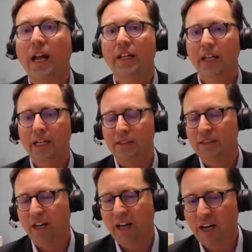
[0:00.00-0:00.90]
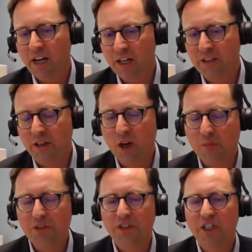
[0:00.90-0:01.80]
Yes, another
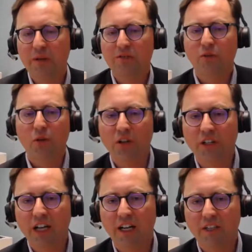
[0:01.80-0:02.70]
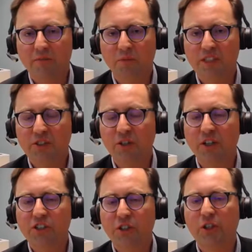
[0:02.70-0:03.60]
opportunity for me to
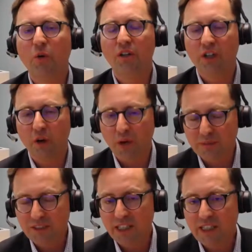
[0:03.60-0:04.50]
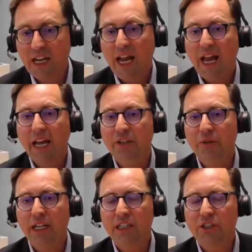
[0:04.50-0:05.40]
encourage you to go onto our website, and you
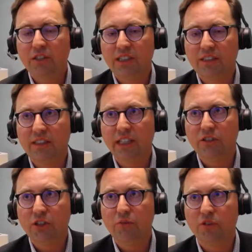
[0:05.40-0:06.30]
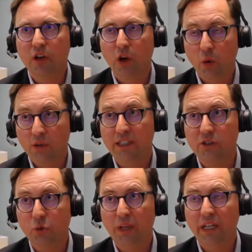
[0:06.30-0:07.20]
can actually see in terms of our
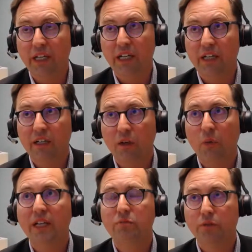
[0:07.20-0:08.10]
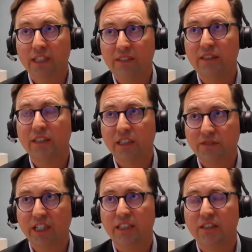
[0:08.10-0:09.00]
holdings, we give pretty
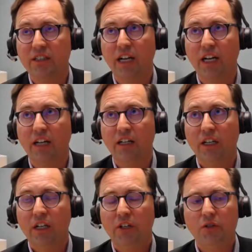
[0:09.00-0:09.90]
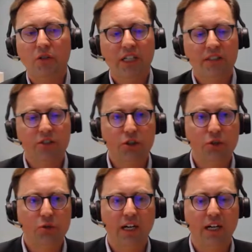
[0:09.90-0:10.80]
significant. You'll look
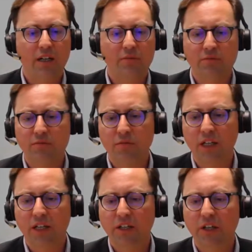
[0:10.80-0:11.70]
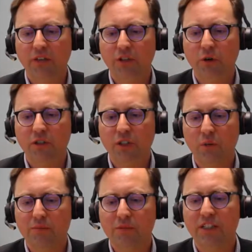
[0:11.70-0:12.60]
into if you go onto the
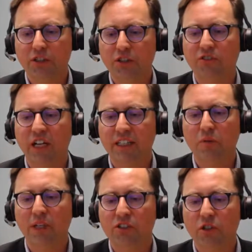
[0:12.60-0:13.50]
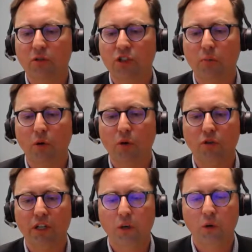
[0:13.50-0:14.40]
website, you'll find that we disclose our
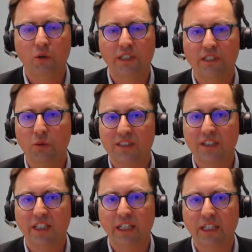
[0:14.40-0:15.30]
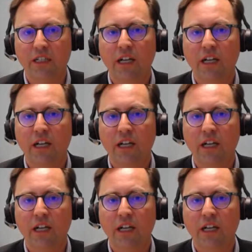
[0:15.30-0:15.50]
portfolio holdings once a year.